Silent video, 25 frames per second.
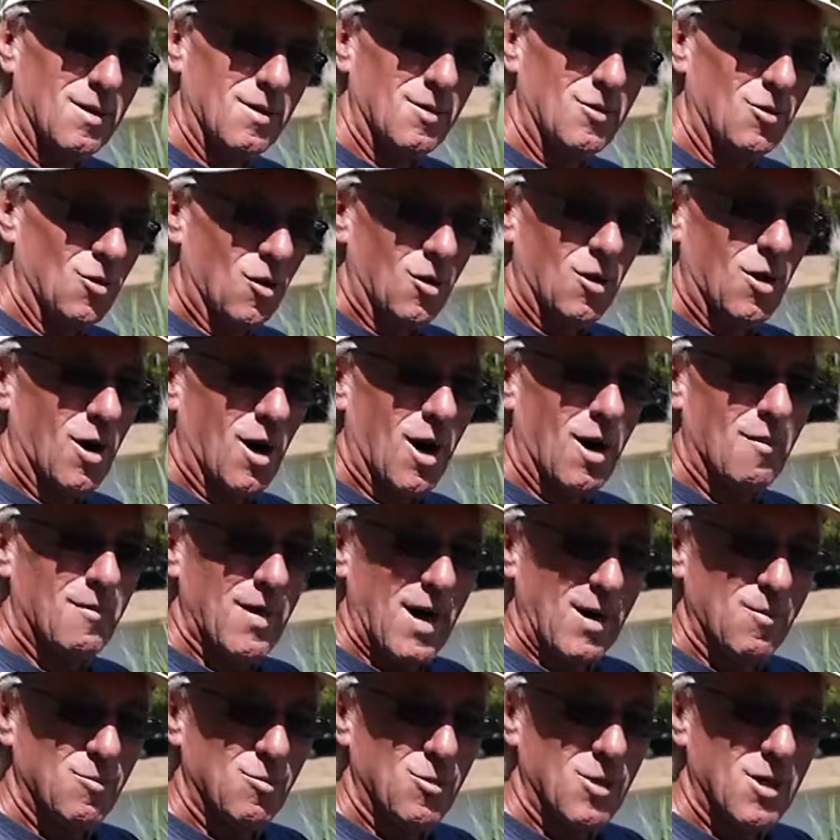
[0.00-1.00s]
Not that I've
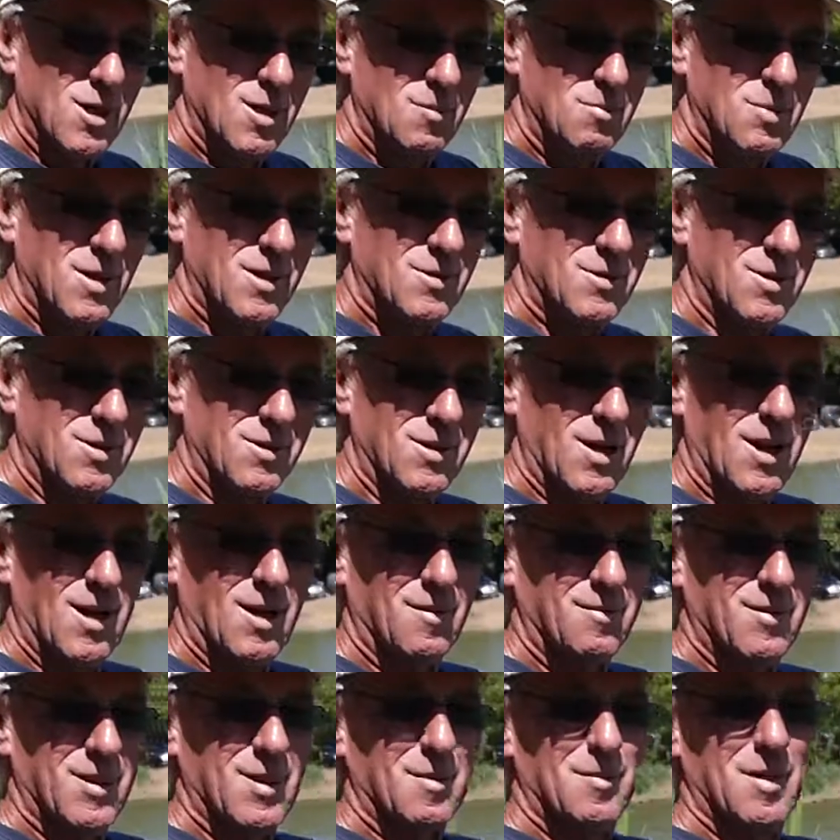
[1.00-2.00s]
had really big today, I
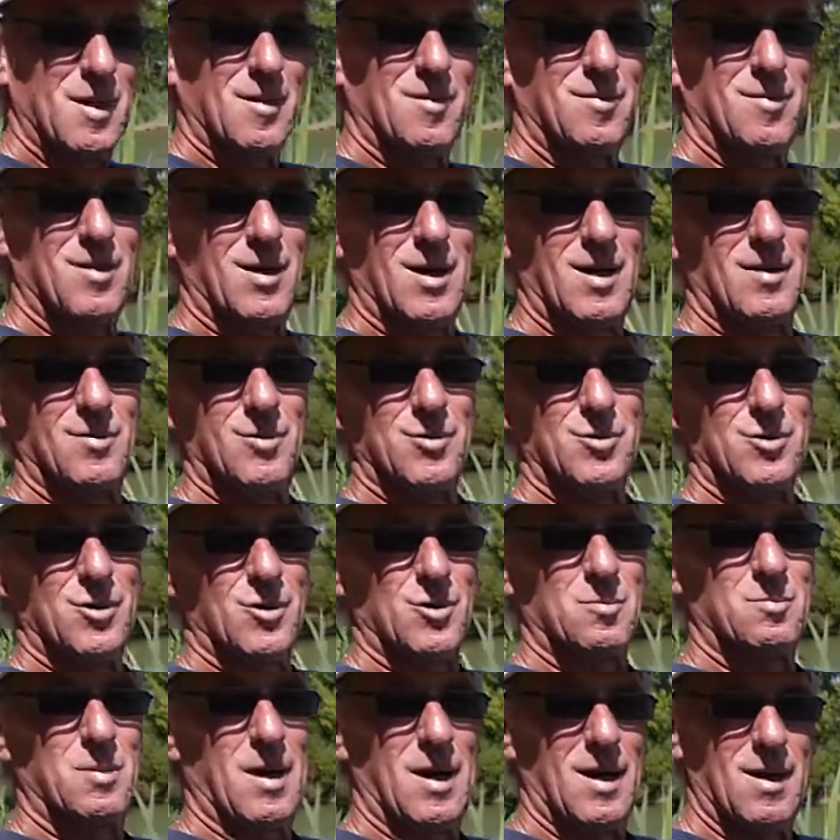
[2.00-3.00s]
think about 5 or
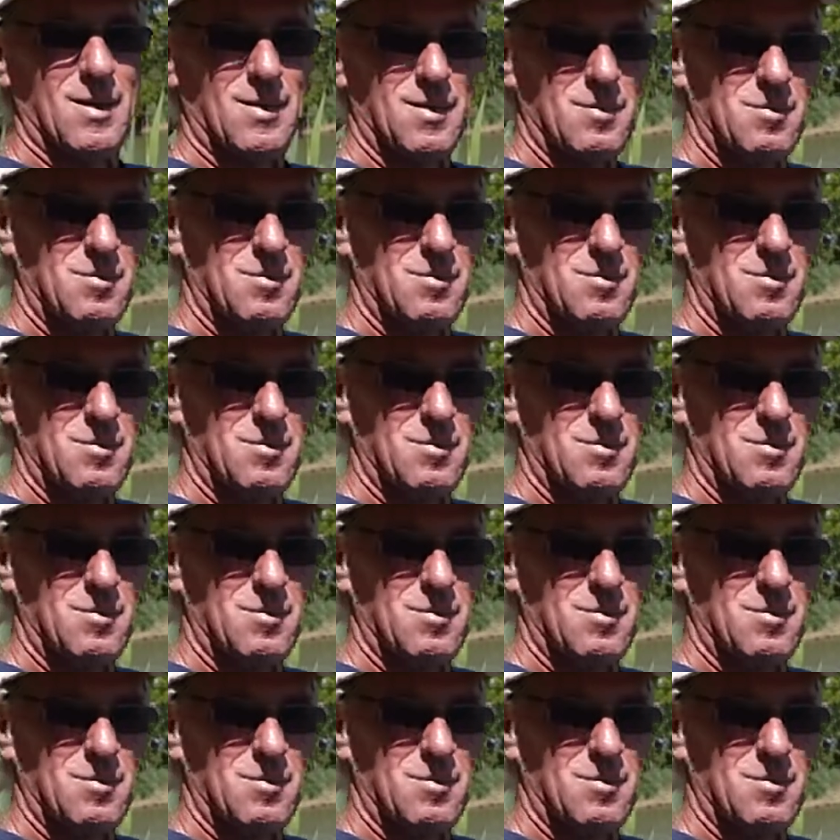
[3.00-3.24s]
6 pound,